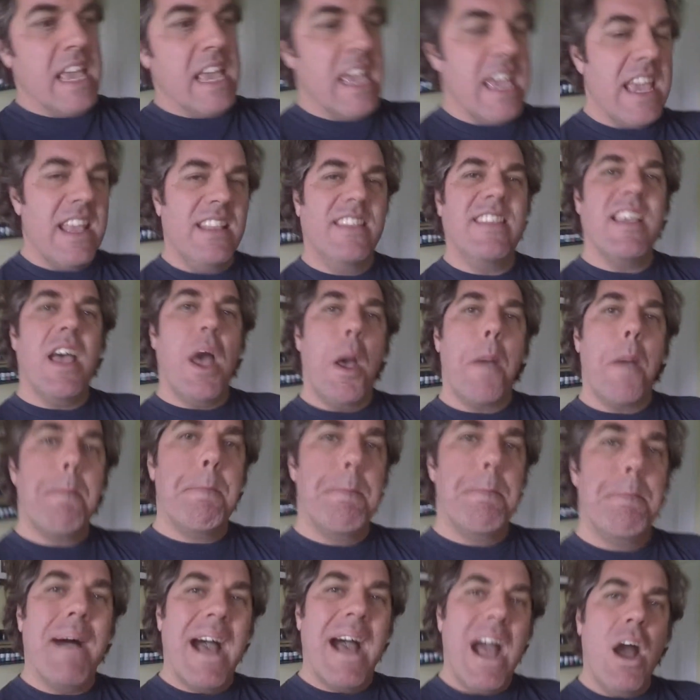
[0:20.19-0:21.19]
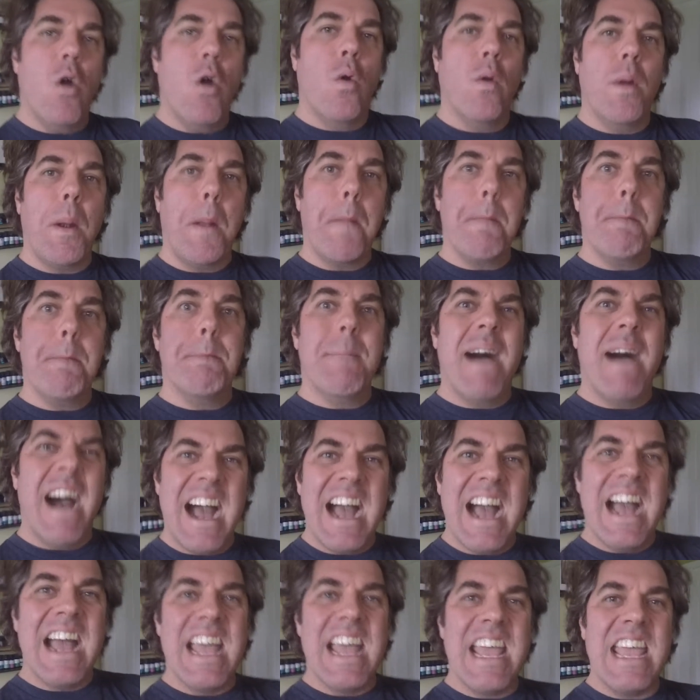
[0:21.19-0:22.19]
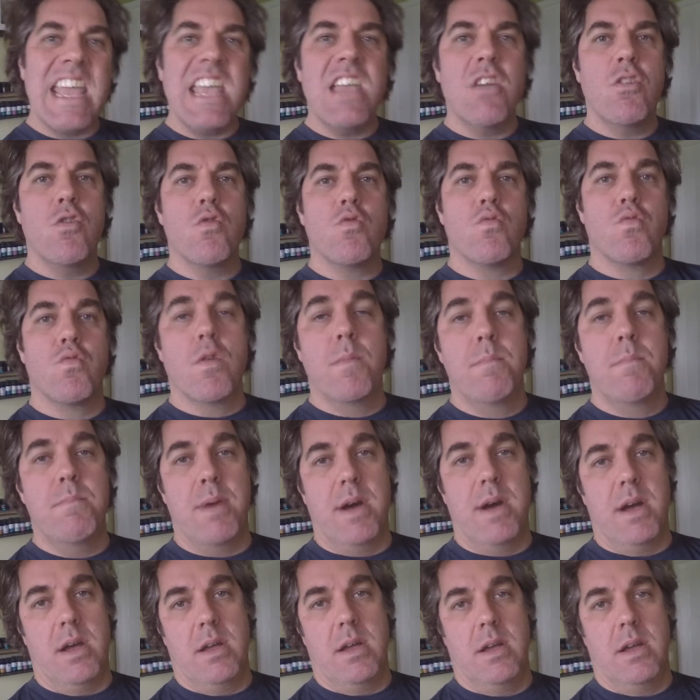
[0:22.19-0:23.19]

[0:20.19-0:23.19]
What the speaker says: It's about my Roomba.